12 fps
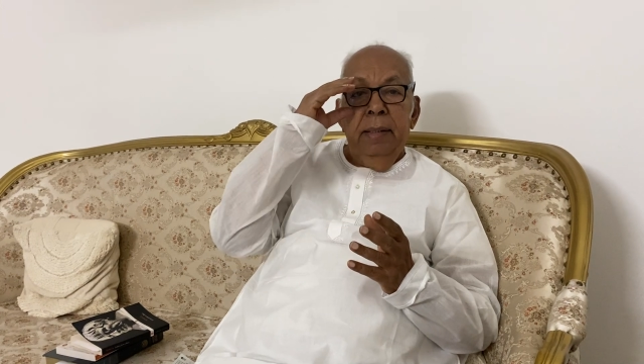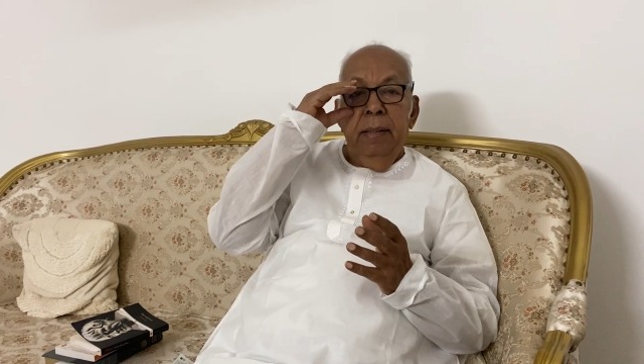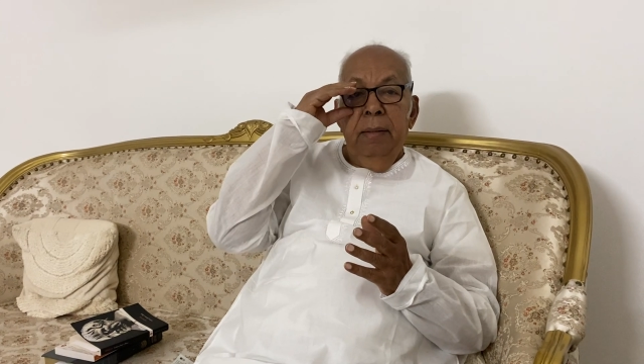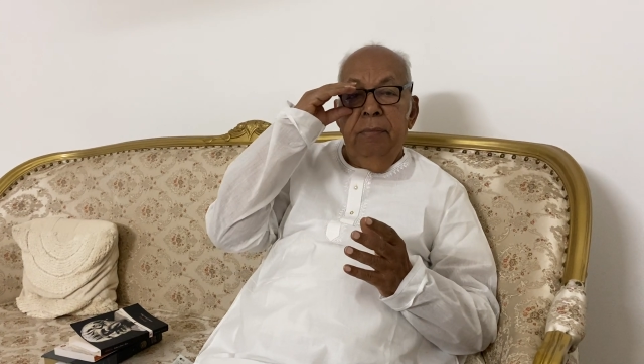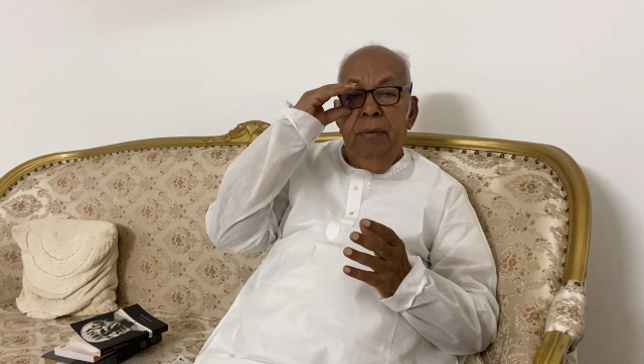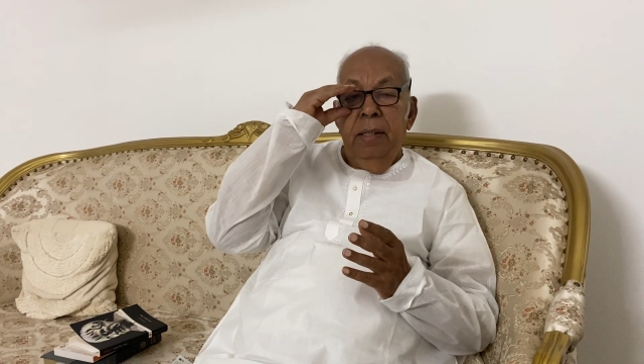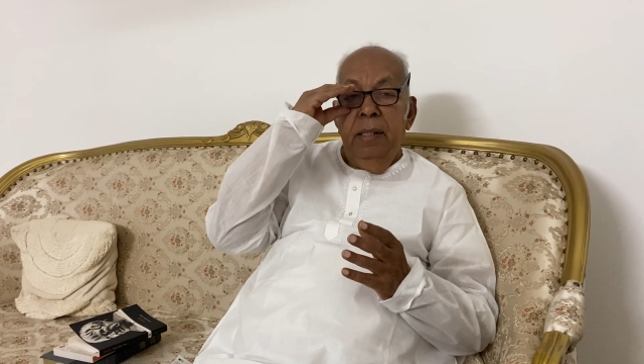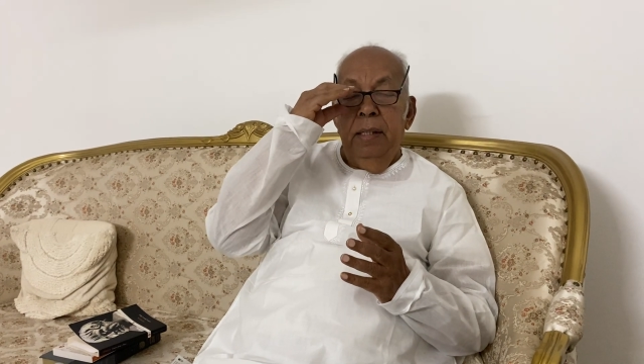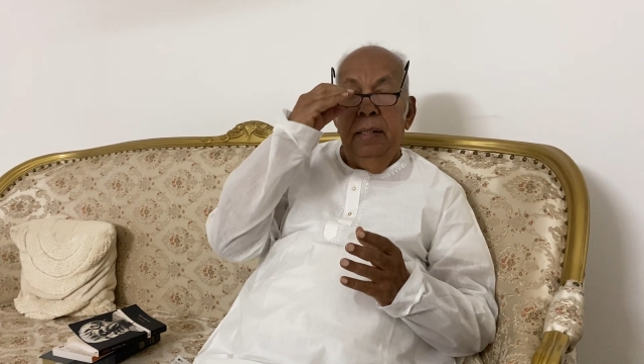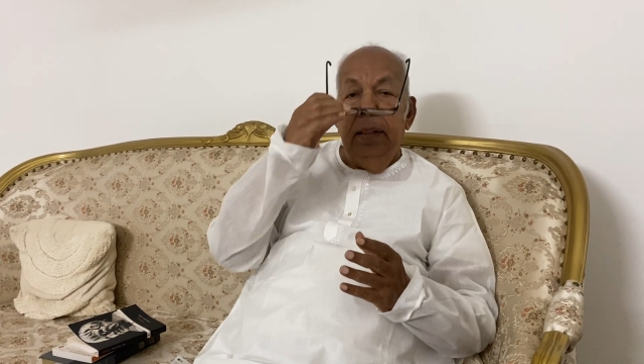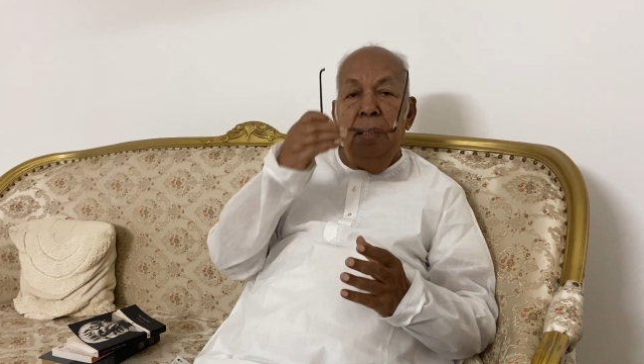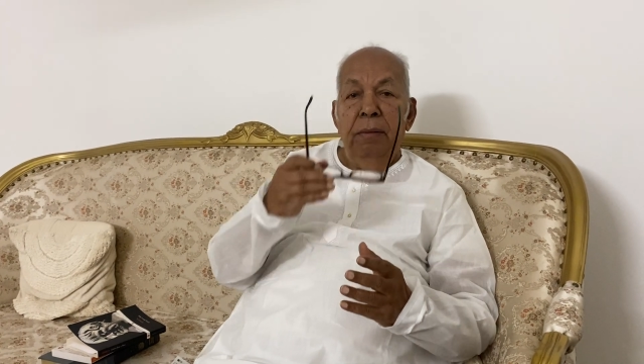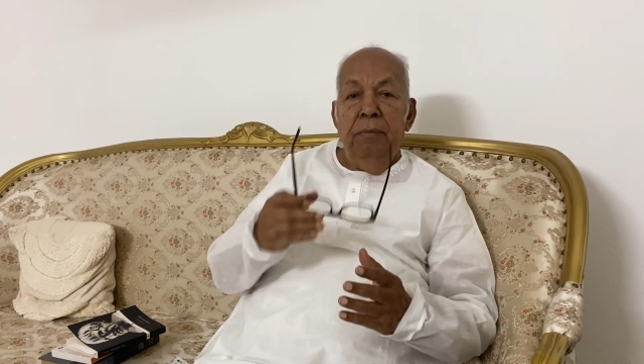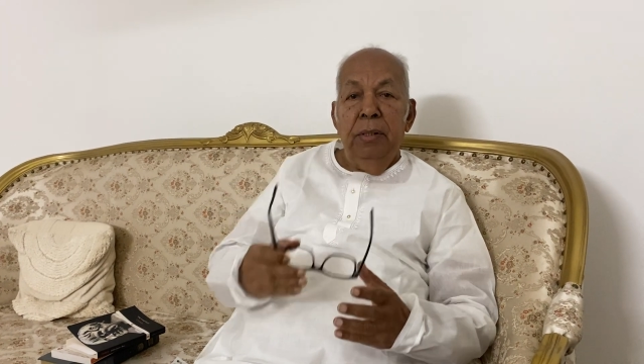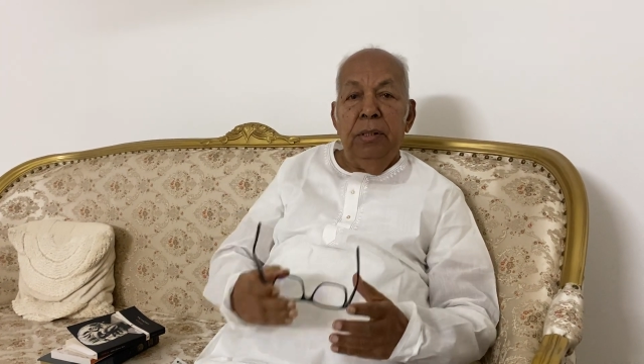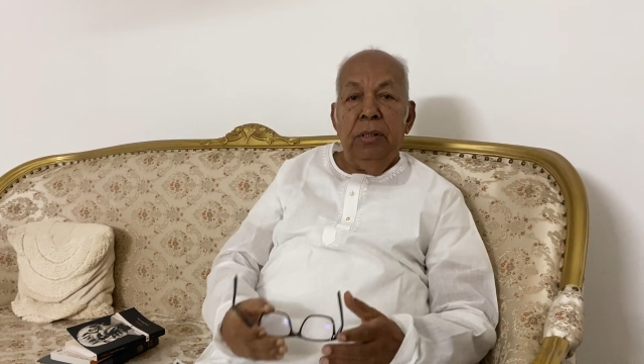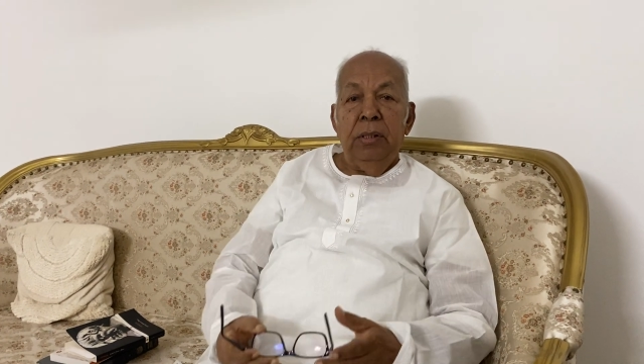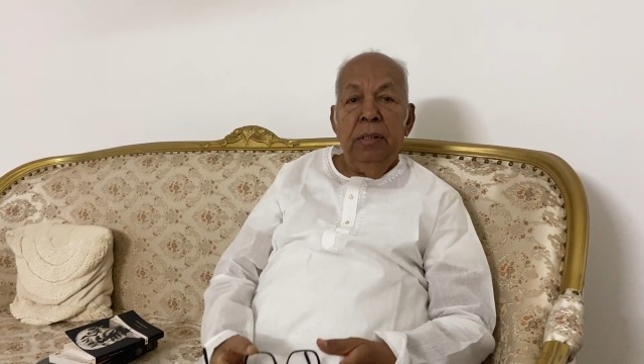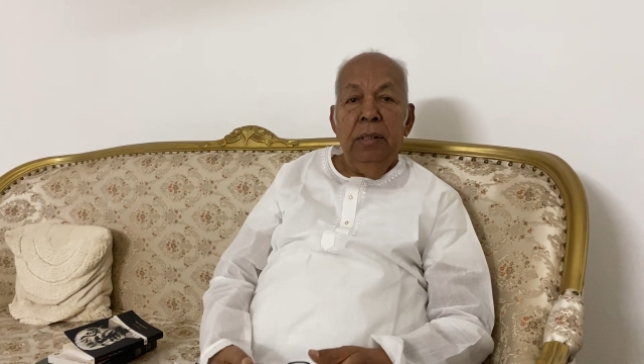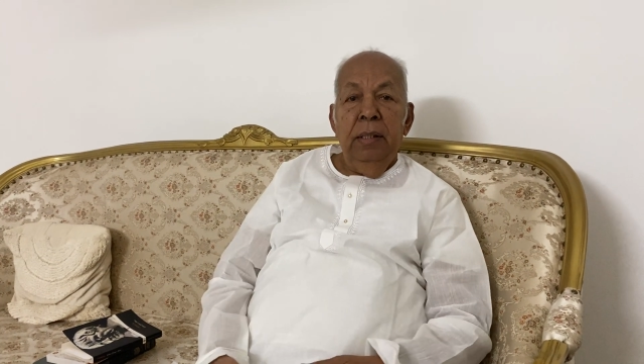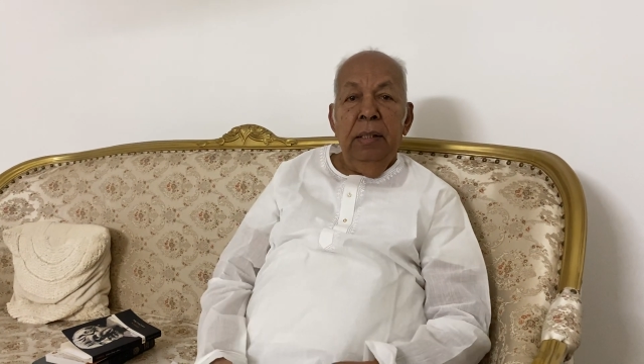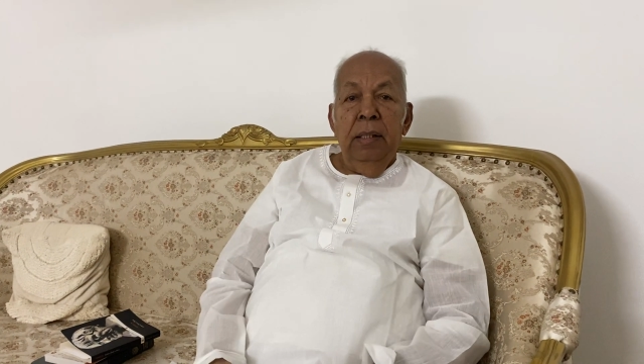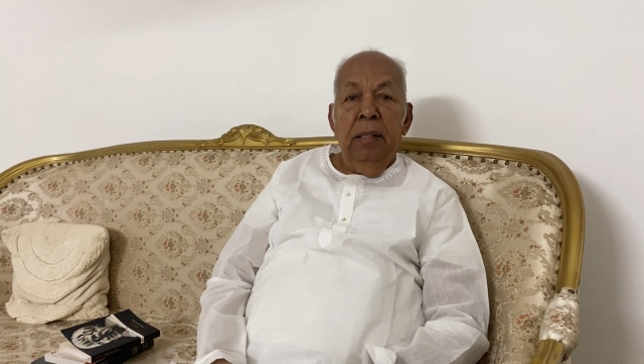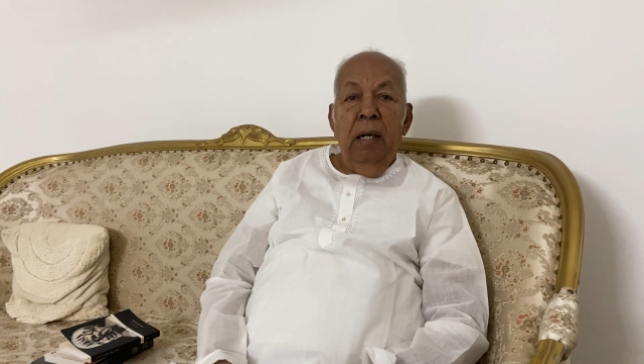a world in which
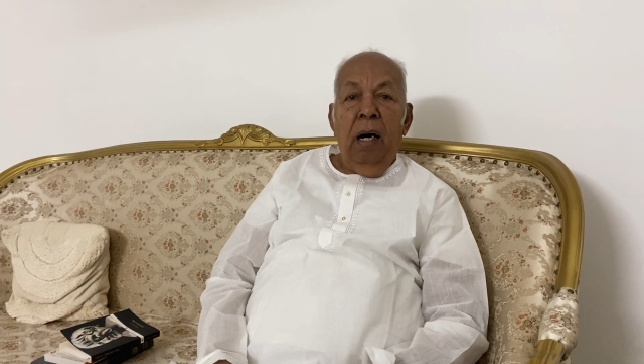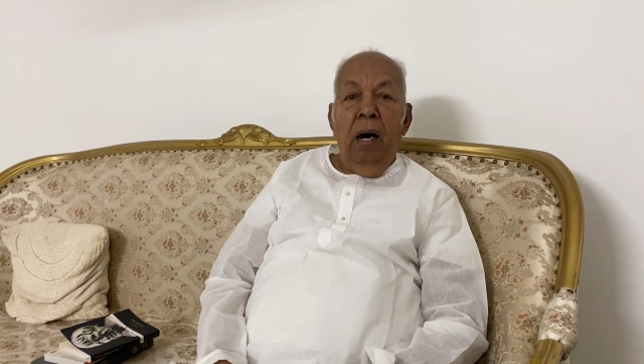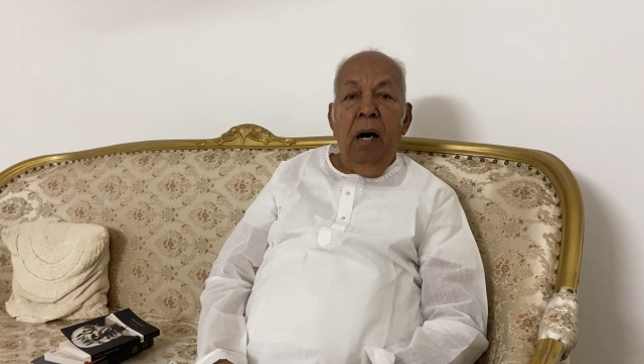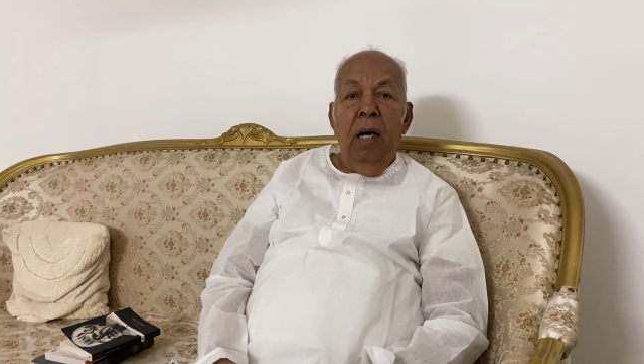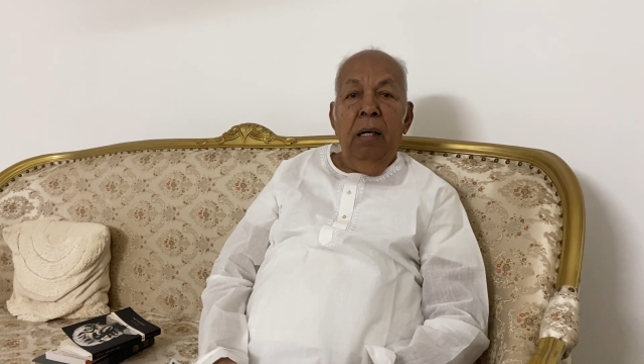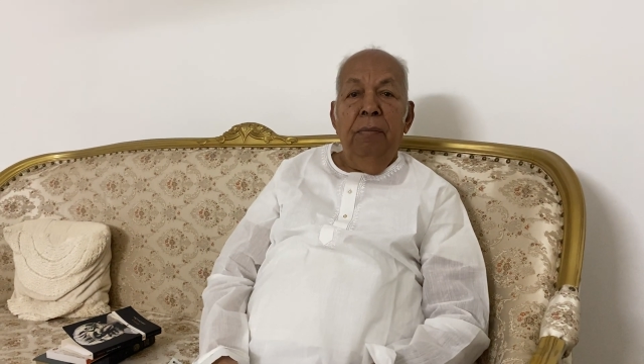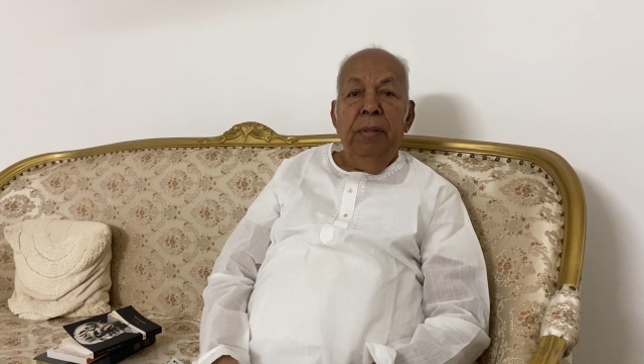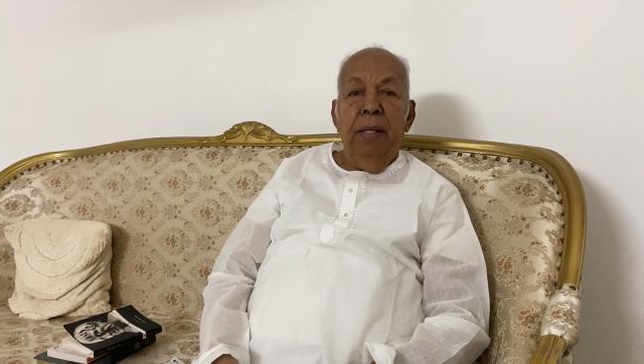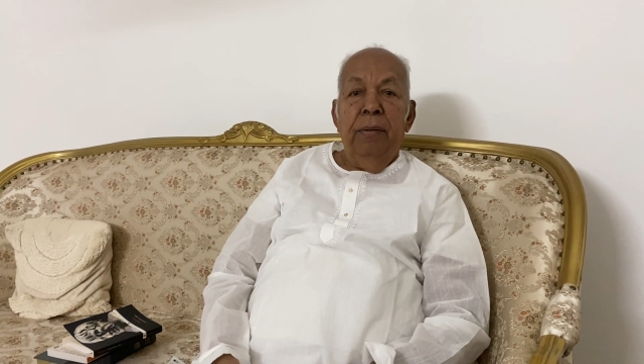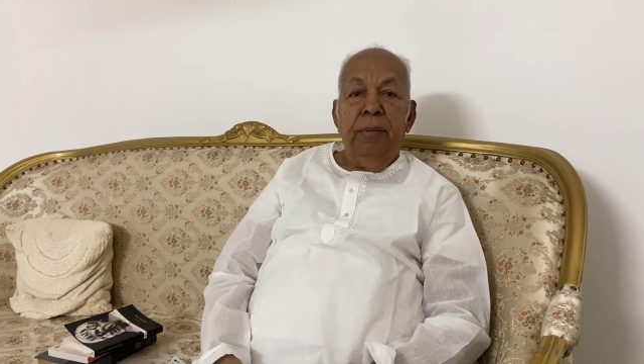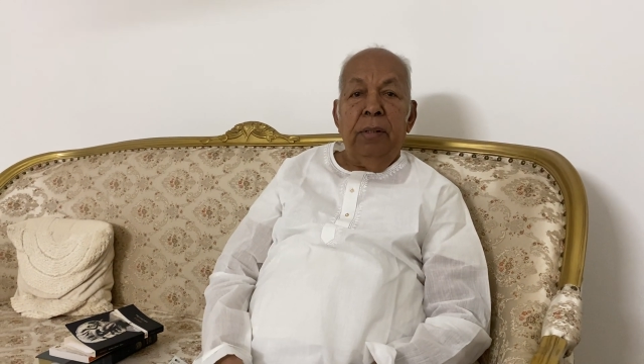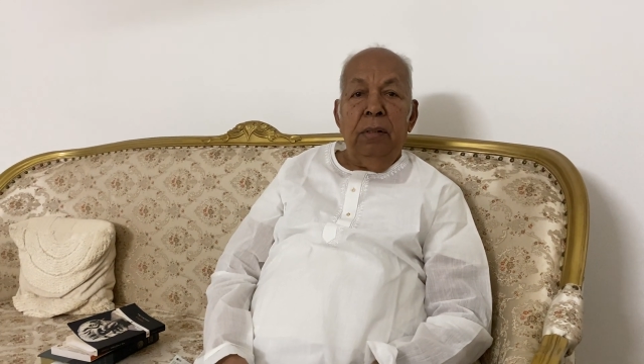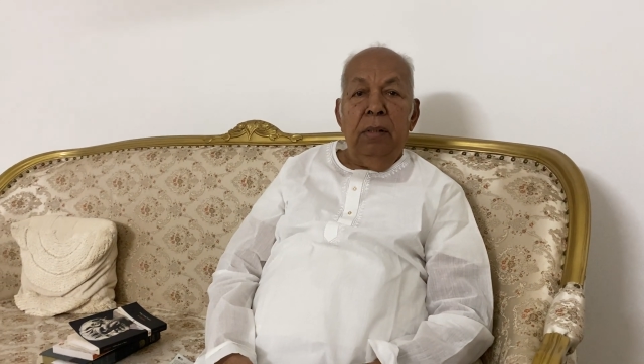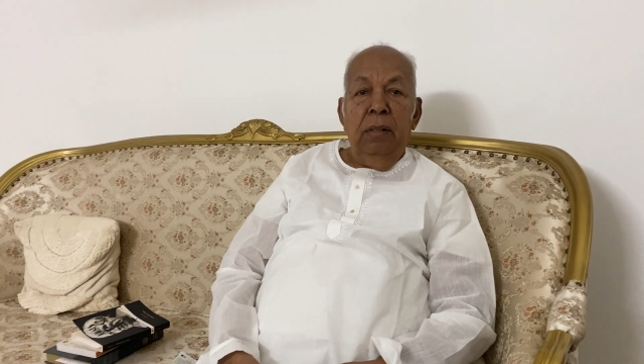all we have